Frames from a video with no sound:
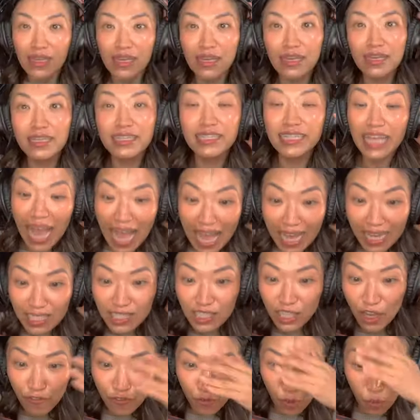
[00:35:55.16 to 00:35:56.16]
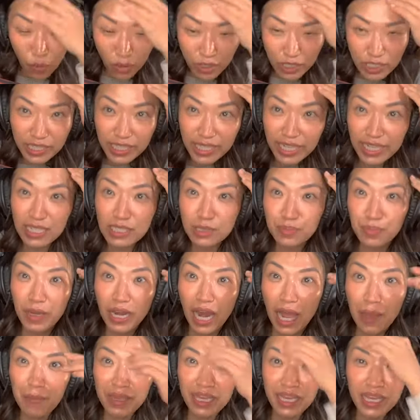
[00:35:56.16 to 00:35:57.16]
Yes, of course she is. But
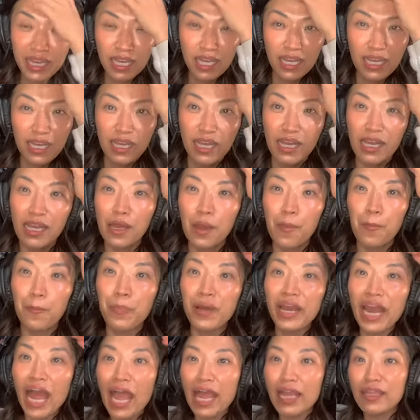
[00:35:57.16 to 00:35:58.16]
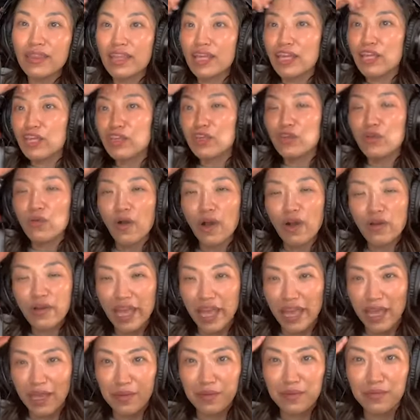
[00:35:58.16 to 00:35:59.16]
I mean,
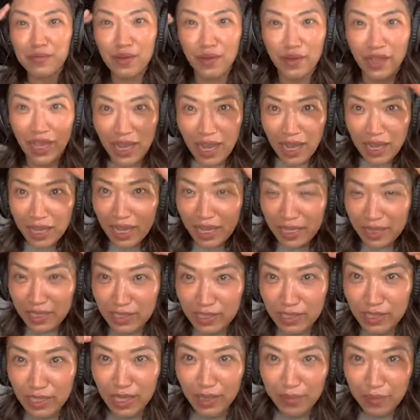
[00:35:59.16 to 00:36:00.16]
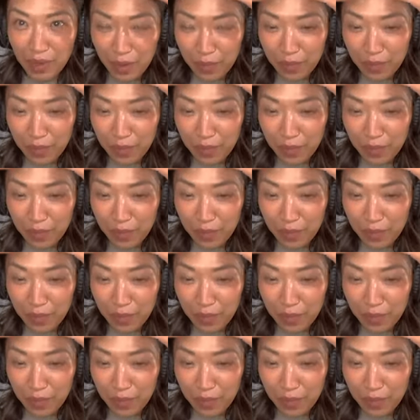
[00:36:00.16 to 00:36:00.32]
okay, I got this, like, my